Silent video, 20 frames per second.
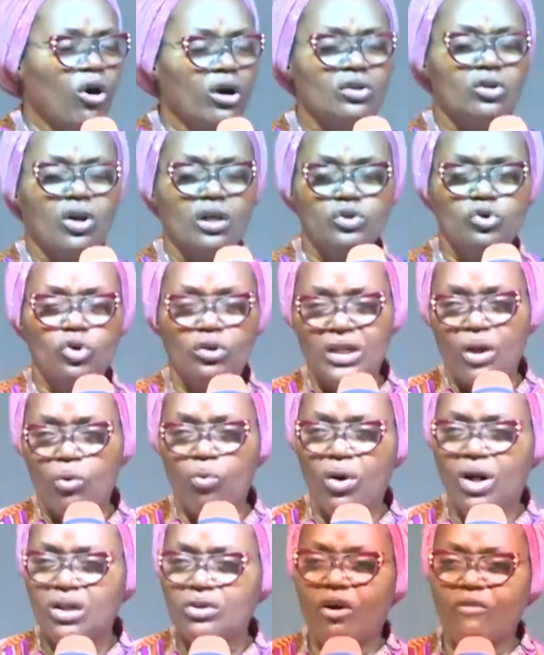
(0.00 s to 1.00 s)
and hold on to
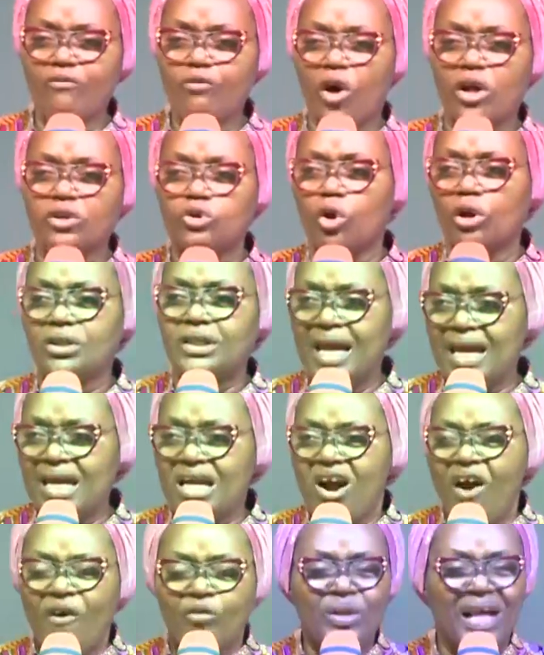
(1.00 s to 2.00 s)
the word of God
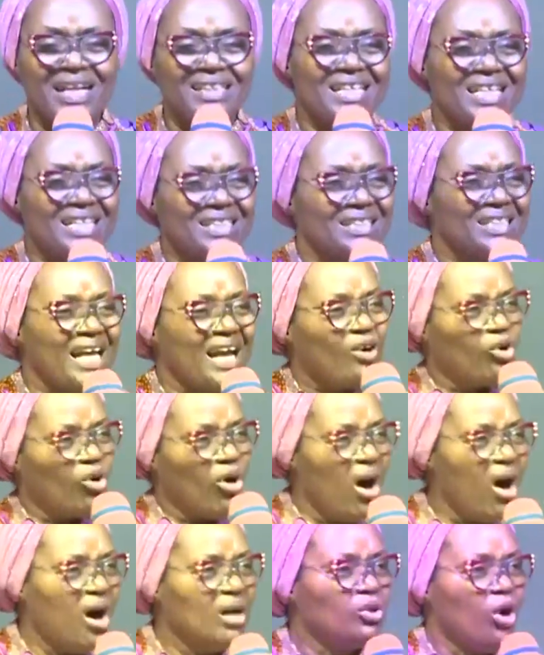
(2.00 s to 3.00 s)
today that He's
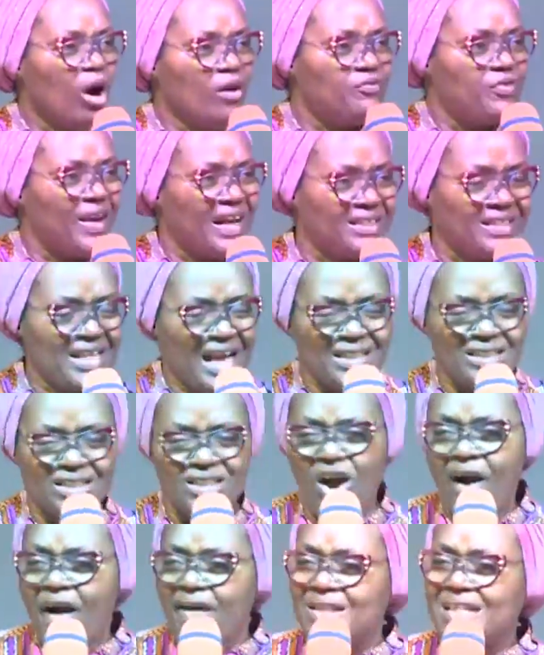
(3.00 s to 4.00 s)
the God of
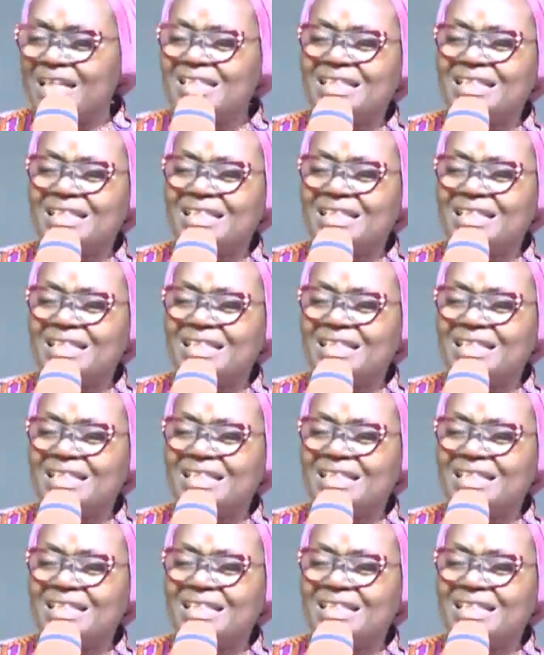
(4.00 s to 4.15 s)
vengeance.